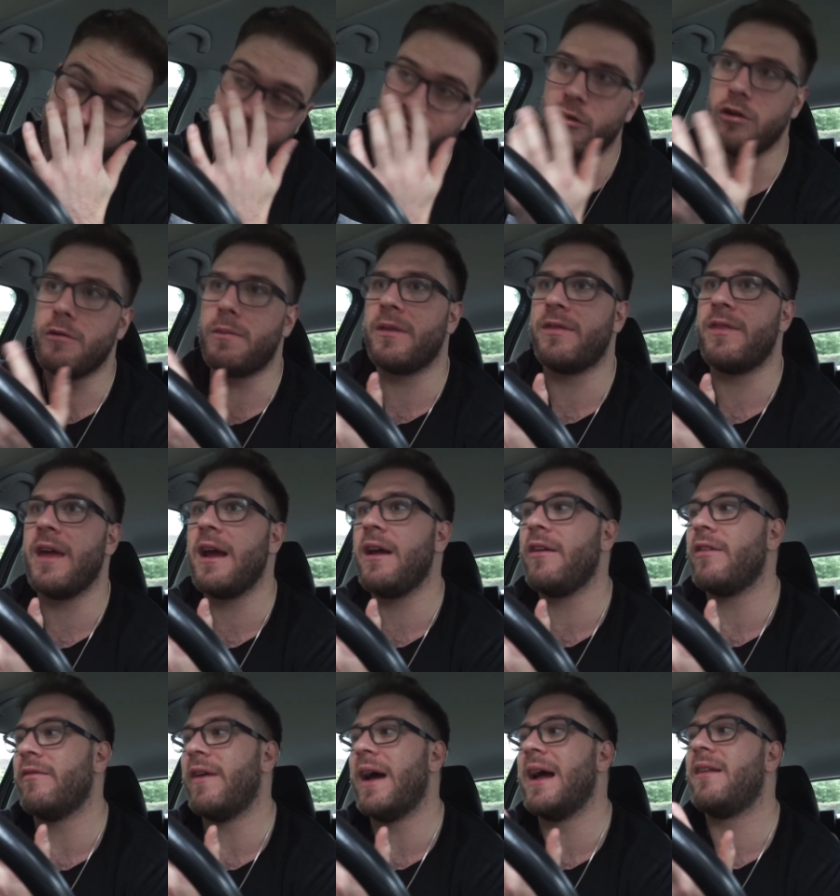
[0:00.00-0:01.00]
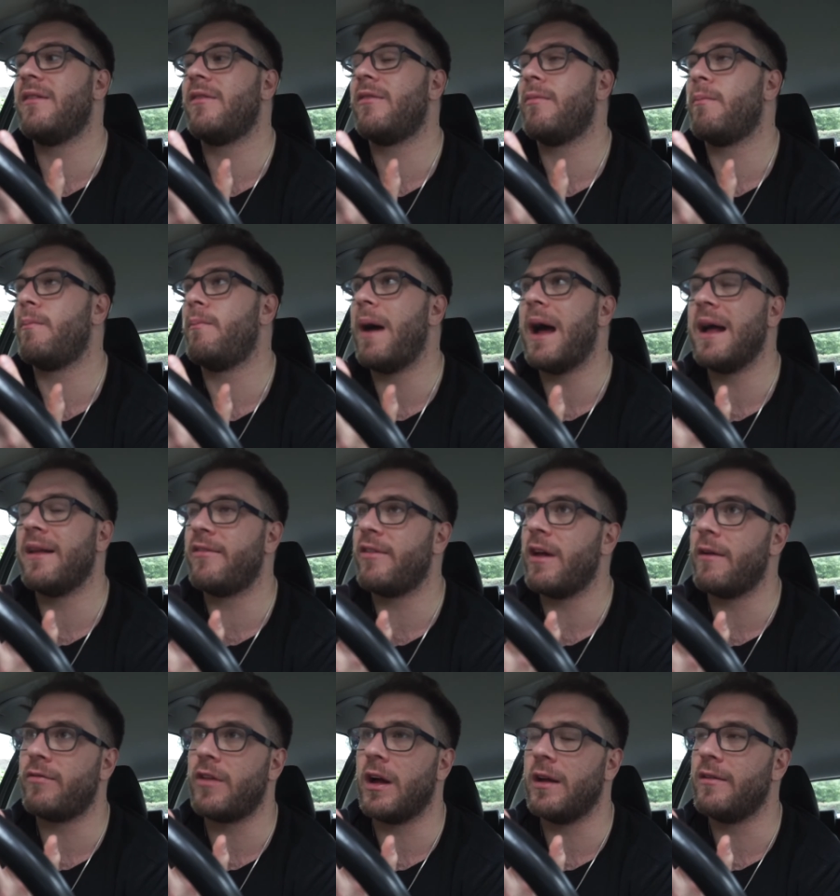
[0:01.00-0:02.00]
stupid things. I've had bad
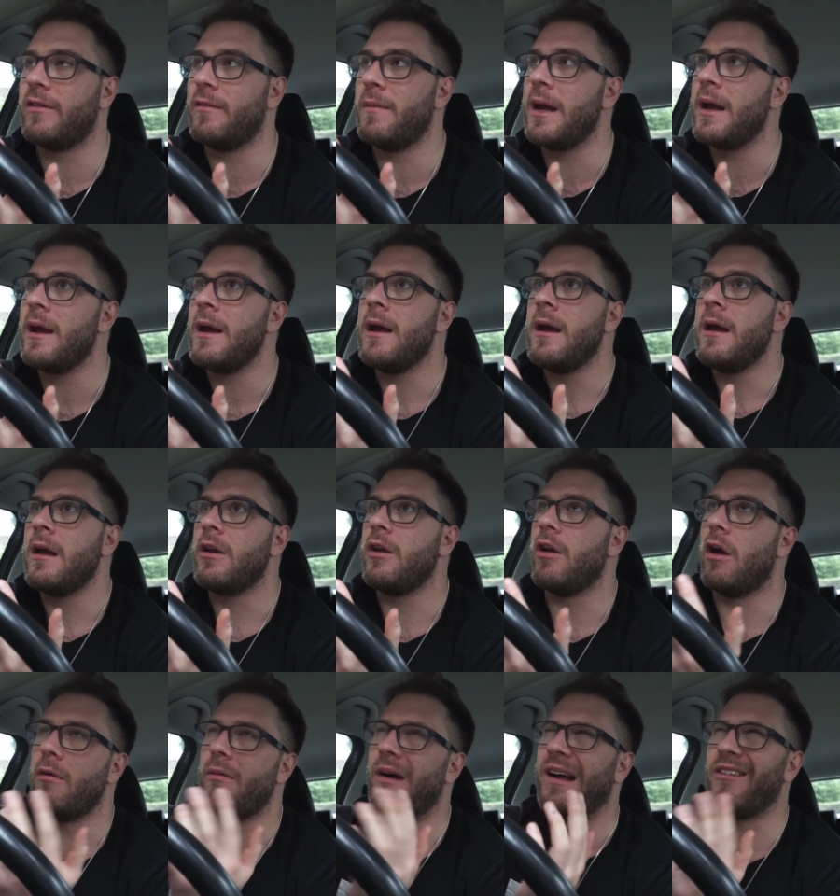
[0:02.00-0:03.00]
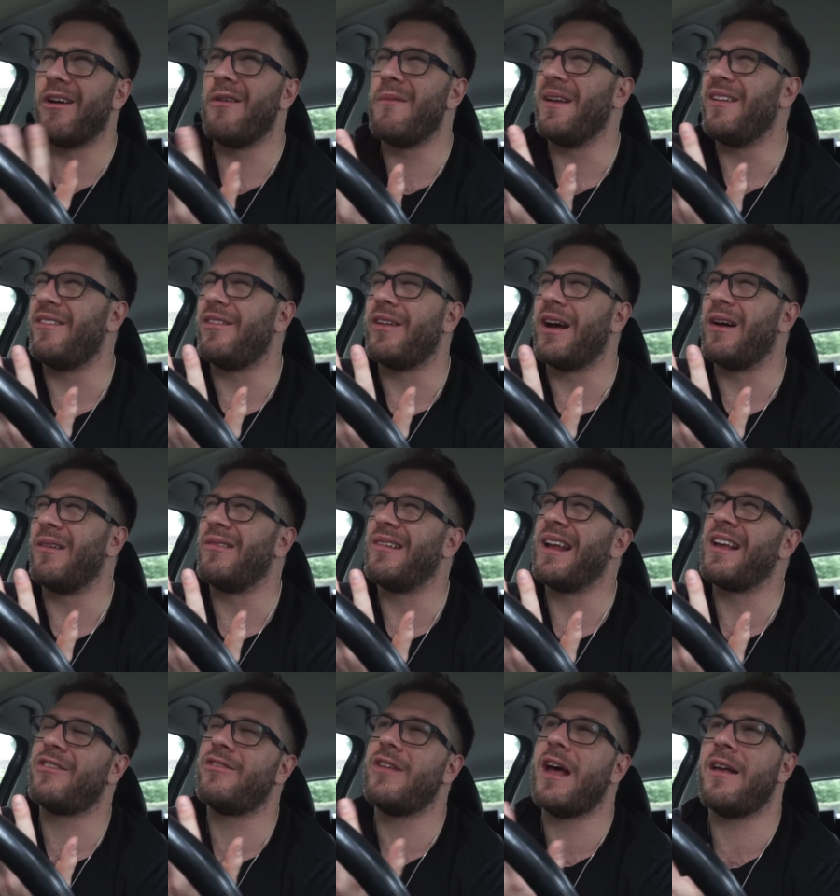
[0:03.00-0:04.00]
stuff done to me. You know, I don't mean to sound...
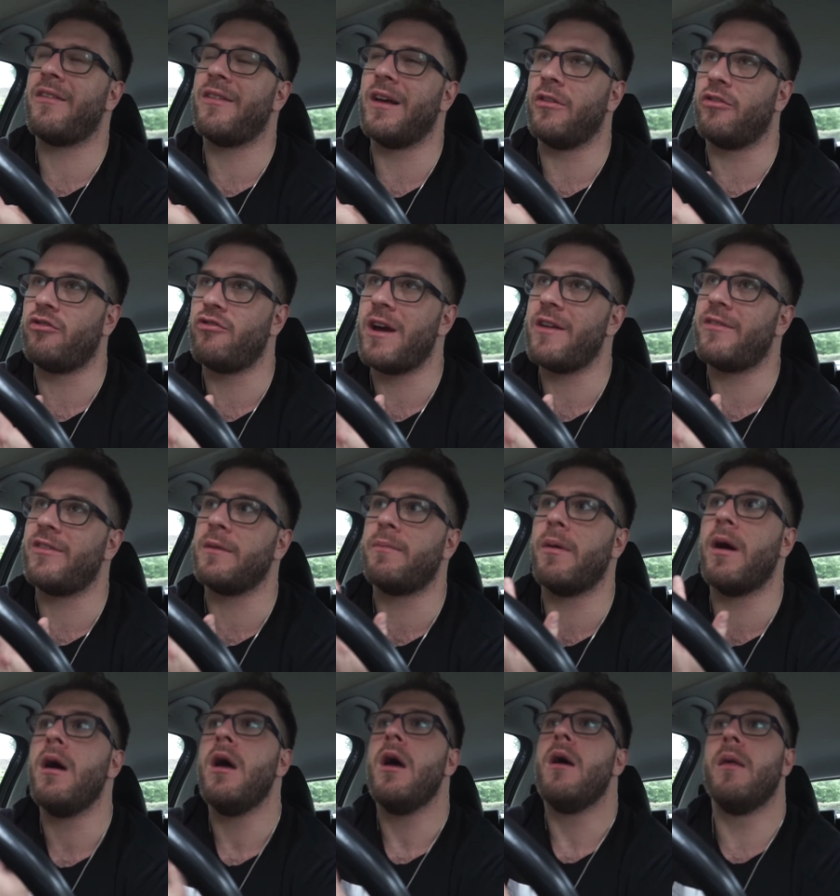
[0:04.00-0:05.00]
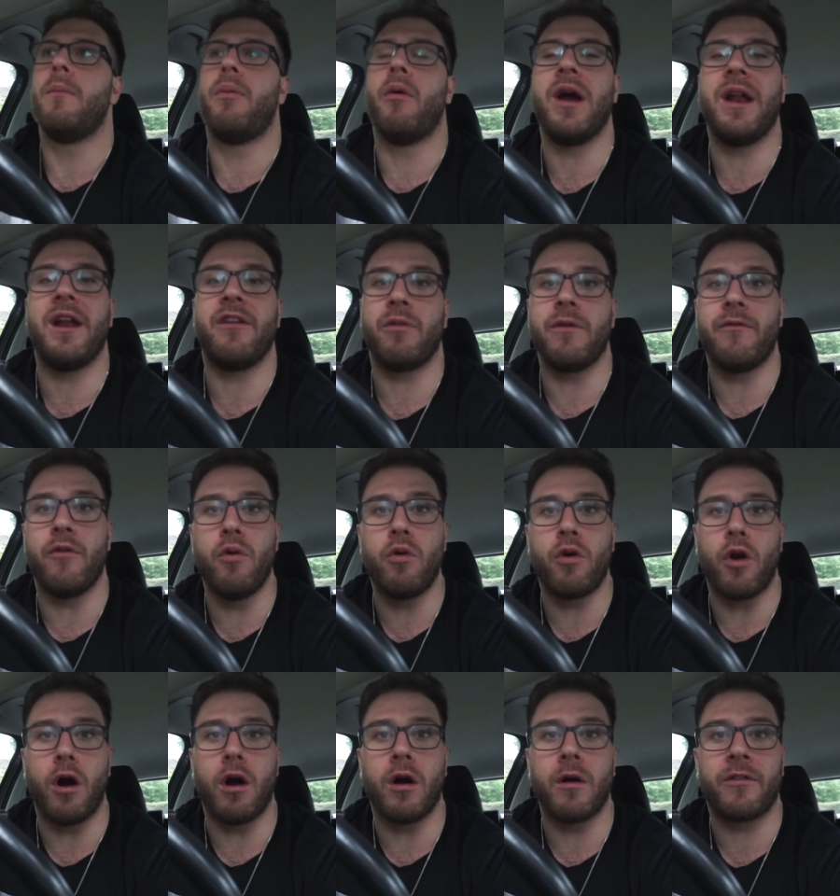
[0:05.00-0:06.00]
That sounds drastic. But the point is, we've all
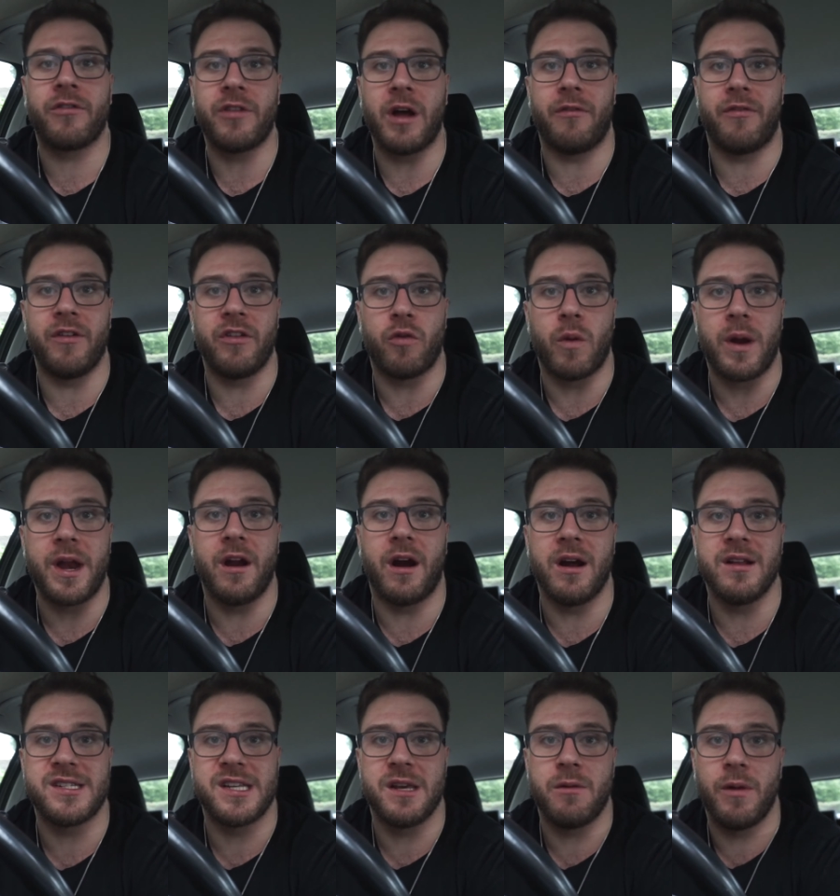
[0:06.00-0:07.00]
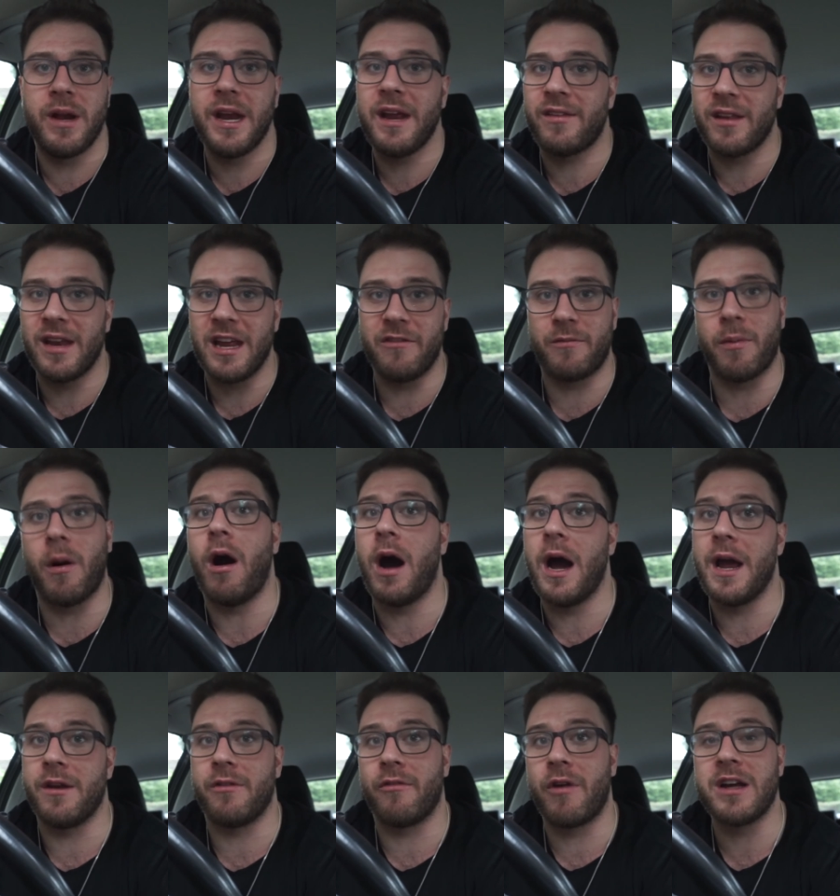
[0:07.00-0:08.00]
got stuff in 2019 we need to leave
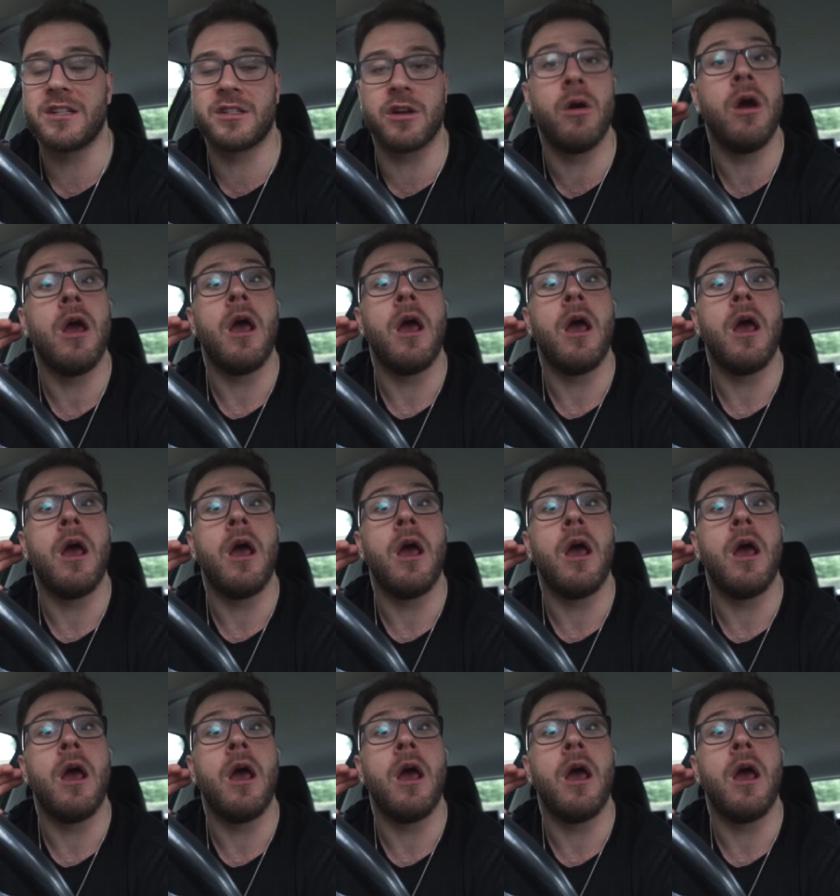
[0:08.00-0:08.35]
behind, right? So